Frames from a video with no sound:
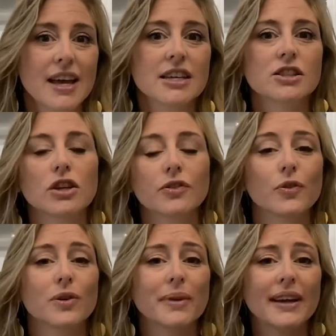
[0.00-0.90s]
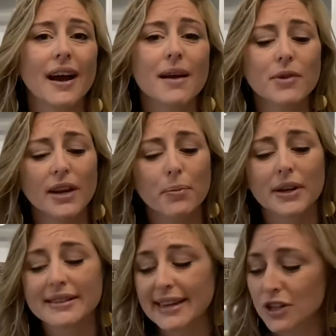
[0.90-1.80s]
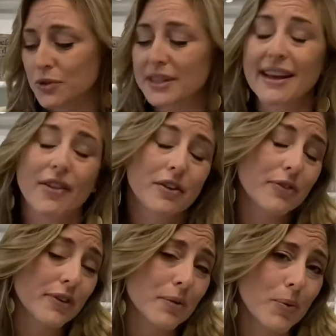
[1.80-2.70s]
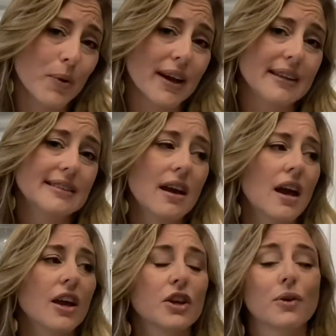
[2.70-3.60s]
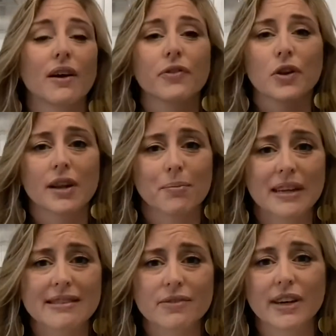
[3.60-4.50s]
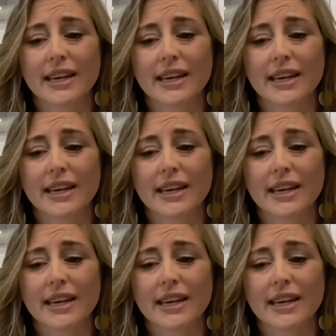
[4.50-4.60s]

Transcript: So for me, I'm gonna put a schedule together for the boys. You have 30 minutes of reading